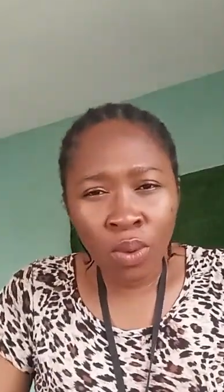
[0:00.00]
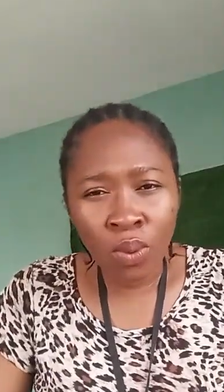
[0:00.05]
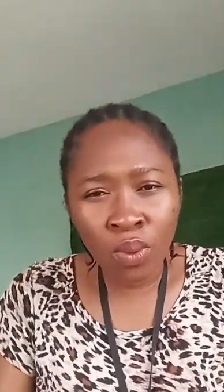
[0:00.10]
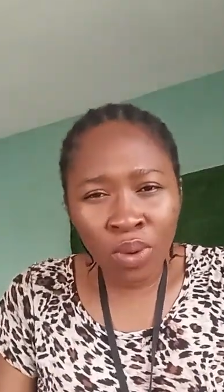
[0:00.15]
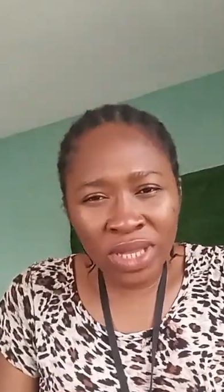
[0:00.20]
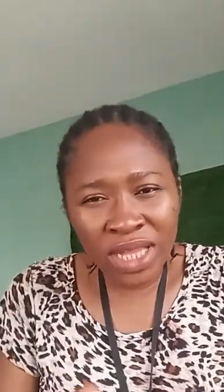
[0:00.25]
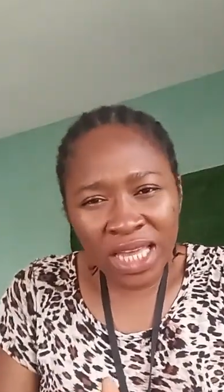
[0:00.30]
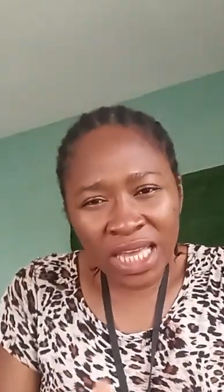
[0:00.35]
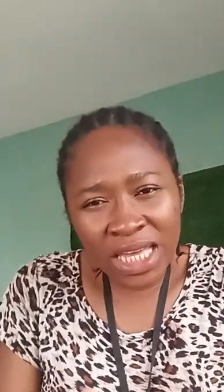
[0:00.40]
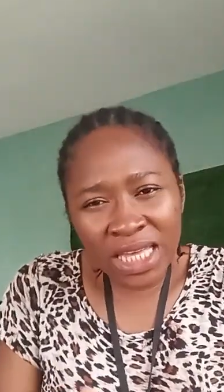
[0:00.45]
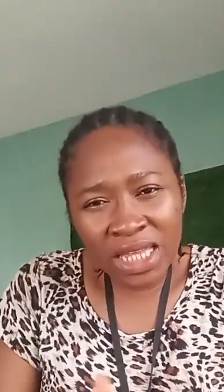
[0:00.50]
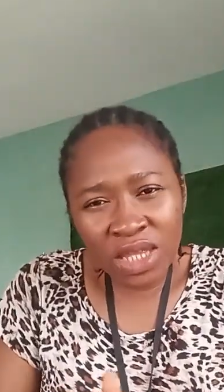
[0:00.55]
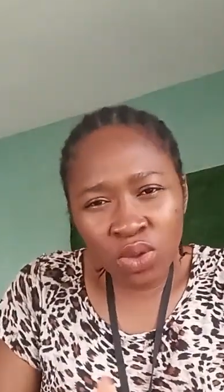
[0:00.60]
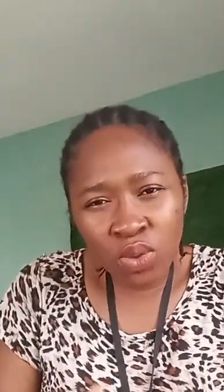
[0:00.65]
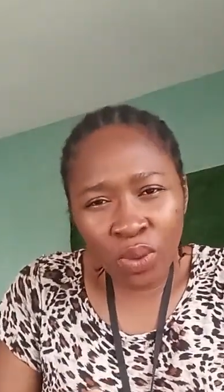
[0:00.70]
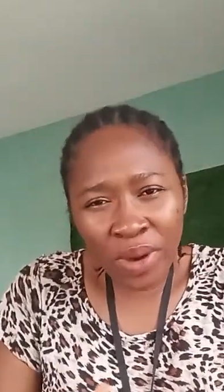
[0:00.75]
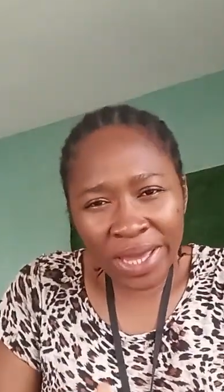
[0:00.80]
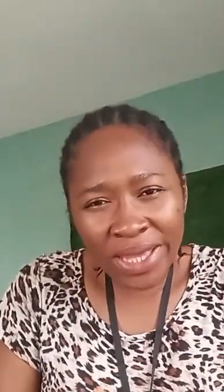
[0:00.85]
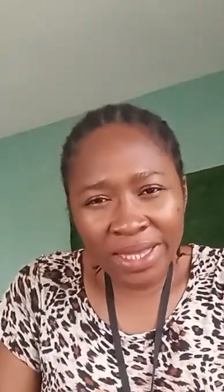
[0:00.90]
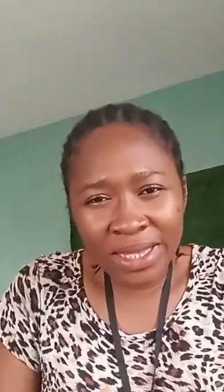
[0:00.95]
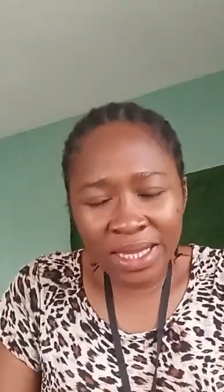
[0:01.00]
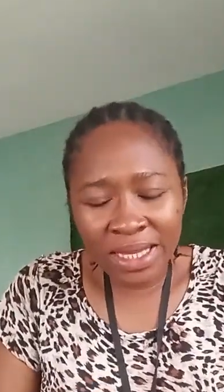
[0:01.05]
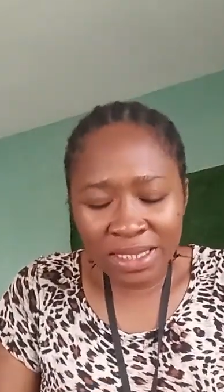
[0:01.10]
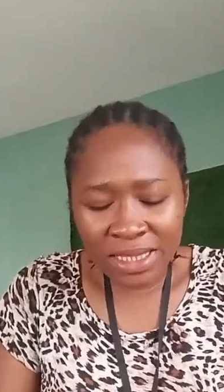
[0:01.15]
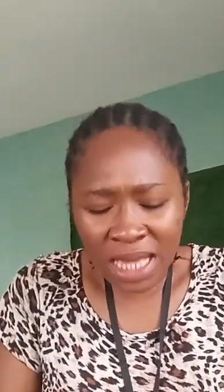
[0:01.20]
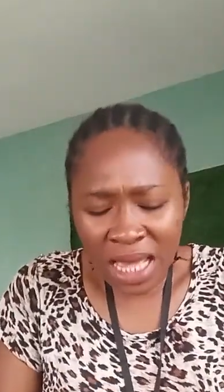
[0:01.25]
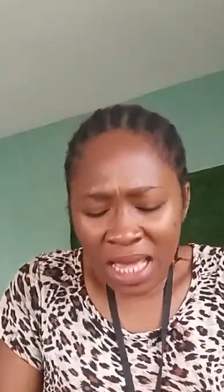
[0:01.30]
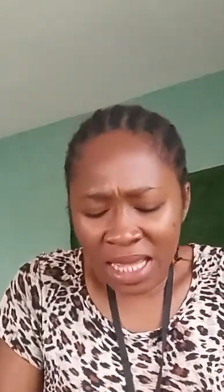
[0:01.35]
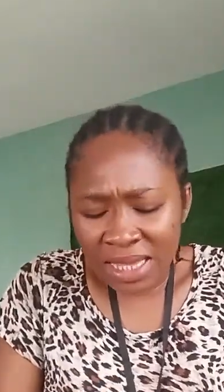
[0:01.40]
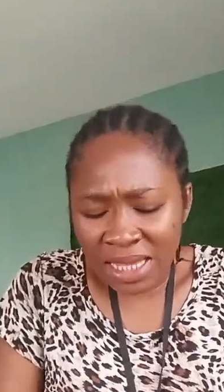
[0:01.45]
1 inch wideness,
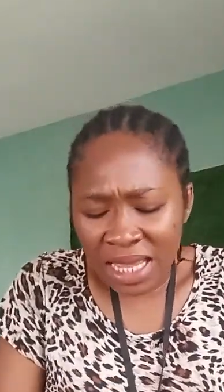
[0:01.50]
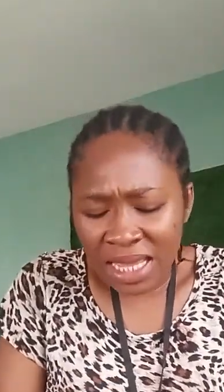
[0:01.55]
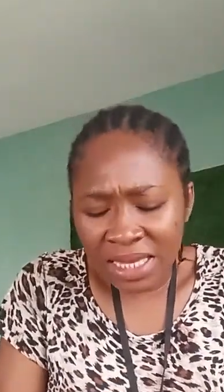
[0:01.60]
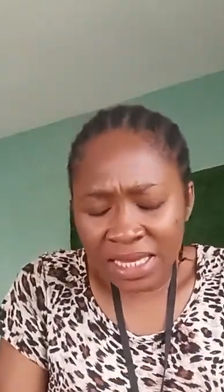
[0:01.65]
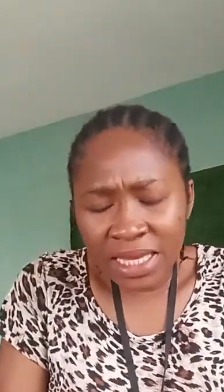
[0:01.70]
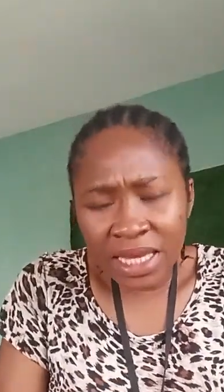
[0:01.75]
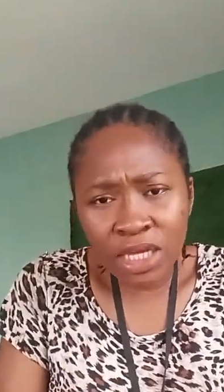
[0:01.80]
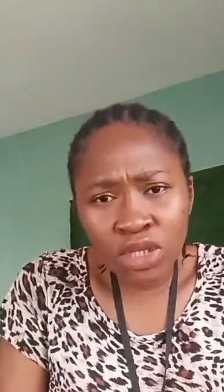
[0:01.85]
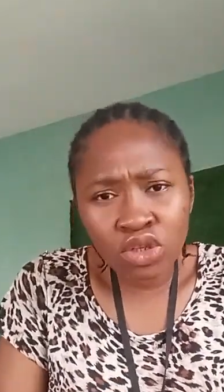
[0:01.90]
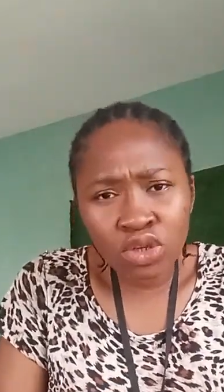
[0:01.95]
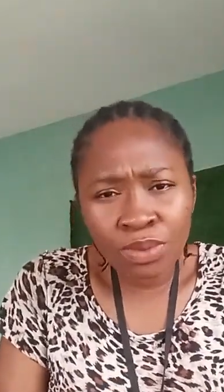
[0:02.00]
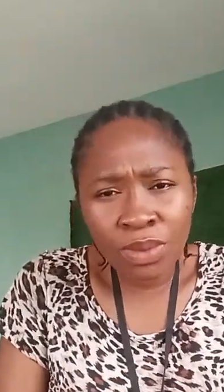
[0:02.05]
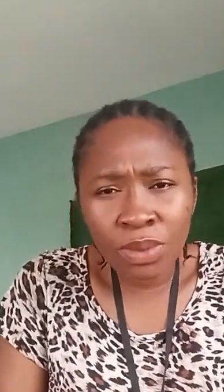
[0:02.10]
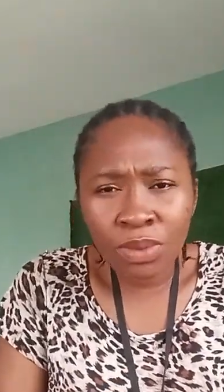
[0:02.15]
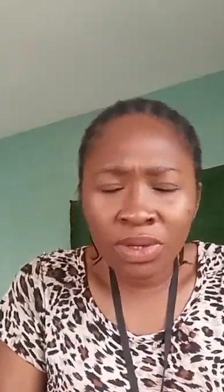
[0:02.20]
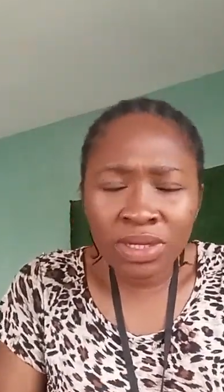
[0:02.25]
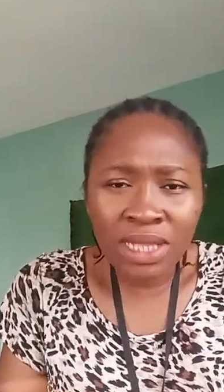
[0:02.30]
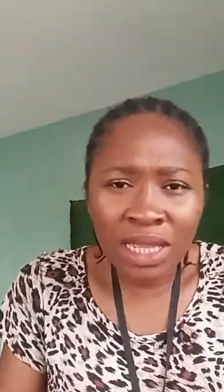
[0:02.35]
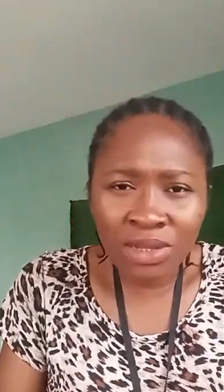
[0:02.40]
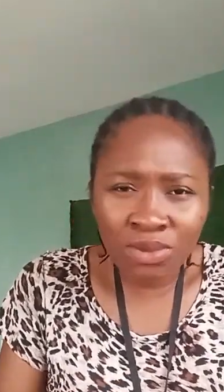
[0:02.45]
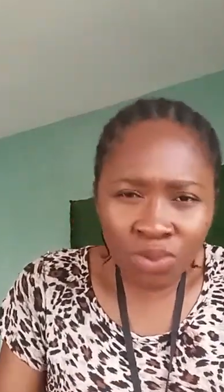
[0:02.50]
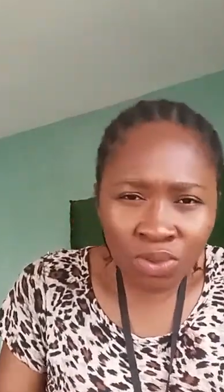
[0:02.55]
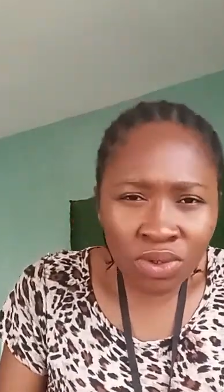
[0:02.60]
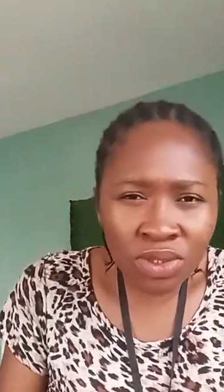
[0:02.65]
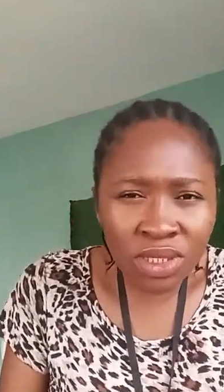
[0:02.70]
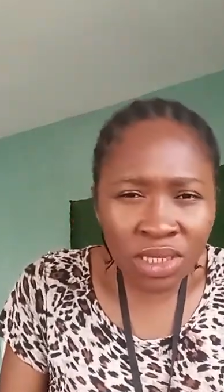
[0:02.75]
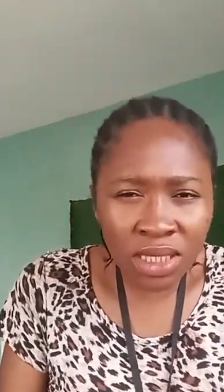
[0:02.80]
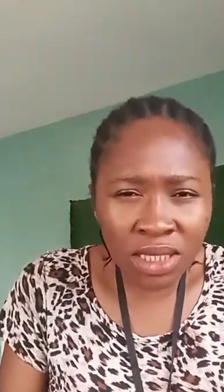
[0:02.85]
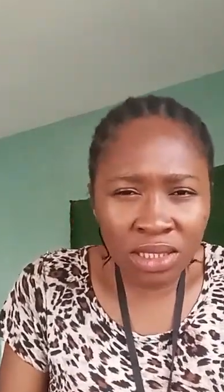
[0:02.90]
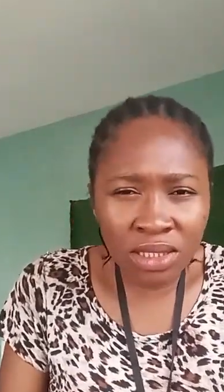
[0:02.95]
then here should be more than
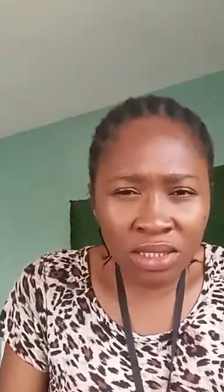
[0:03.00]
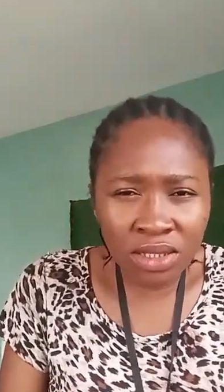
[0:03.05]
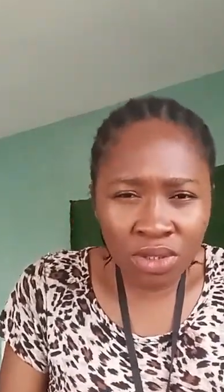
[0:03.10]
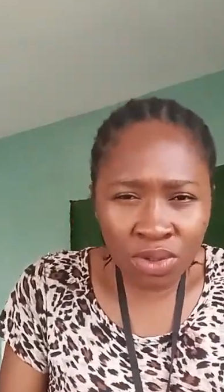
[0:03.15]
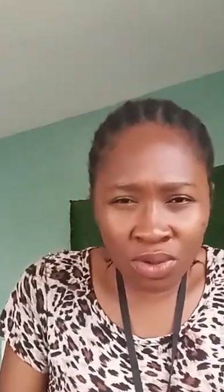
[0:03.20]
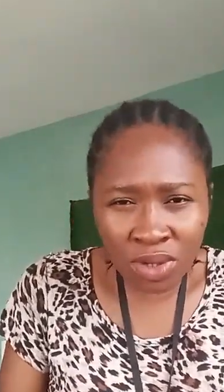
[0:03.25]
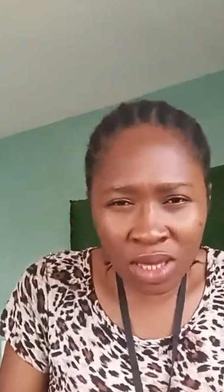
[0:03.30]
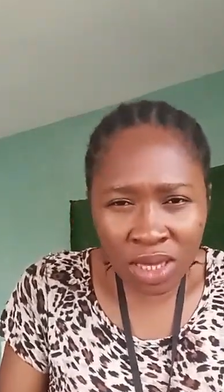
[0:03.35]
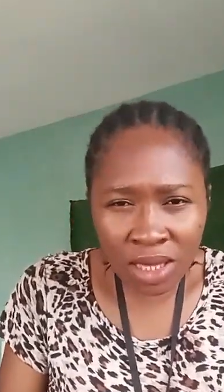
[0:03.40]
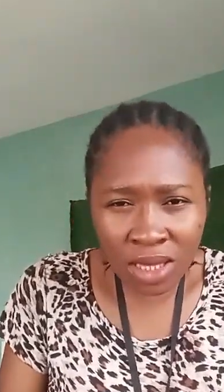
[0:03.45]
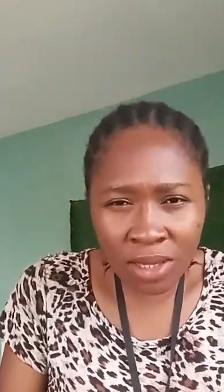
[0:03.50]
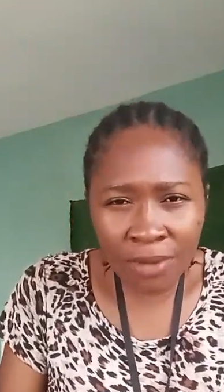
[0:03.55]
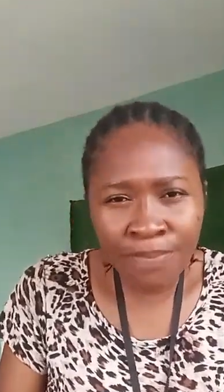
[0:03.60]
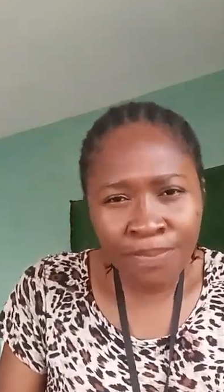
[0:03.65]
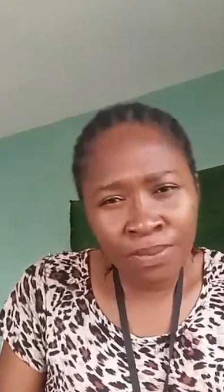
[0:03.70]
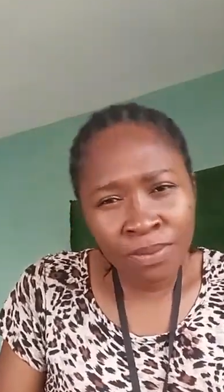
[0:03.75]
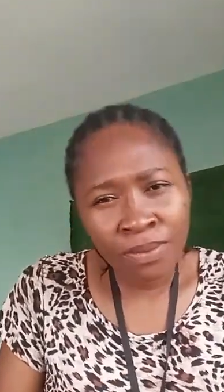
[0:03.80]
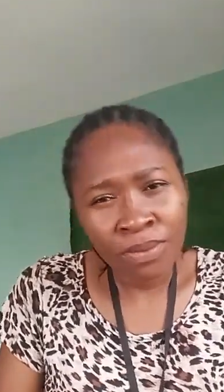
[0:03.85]
1 inch. Okay?